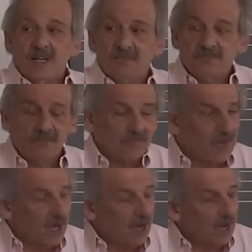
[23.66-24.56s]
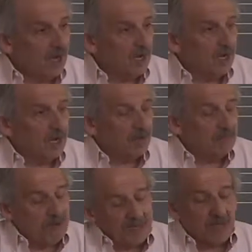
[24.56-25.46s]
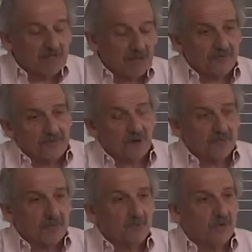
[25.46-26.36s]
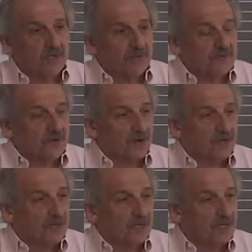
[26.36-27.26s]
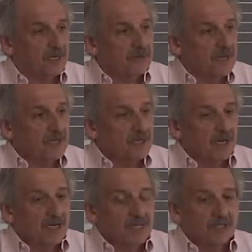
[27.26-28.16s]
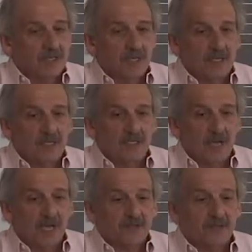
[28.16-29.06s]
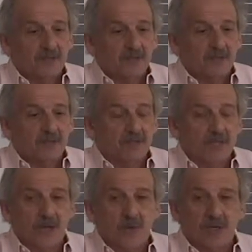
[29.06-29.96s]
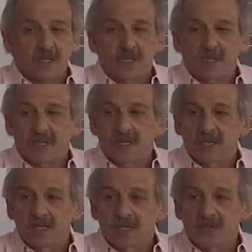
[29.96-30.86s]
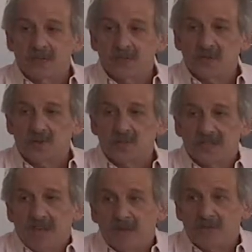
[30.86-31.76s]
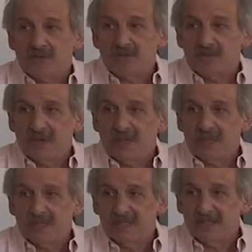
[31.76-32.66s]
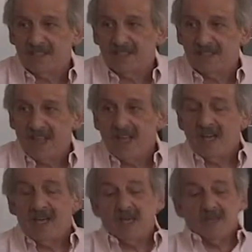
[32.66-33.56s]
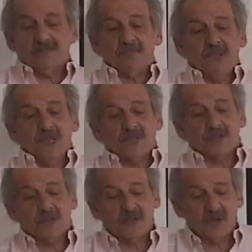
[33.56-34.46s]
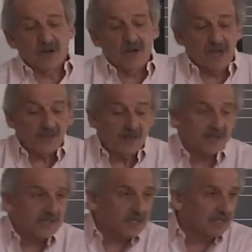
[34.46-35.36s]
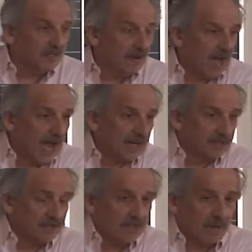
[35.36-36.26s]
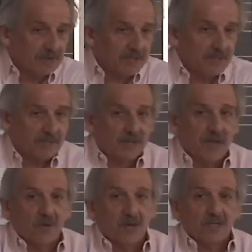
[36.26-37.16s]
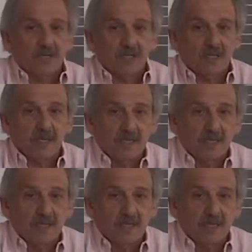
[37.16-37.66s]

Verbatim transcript: um, uh, it might not have been the first, but one of the first uh, uh, in, international psychoanalytic uh, institutes was established in Japan. Uh, um, so, so, and there is a still a very active Japanese psychoanalytic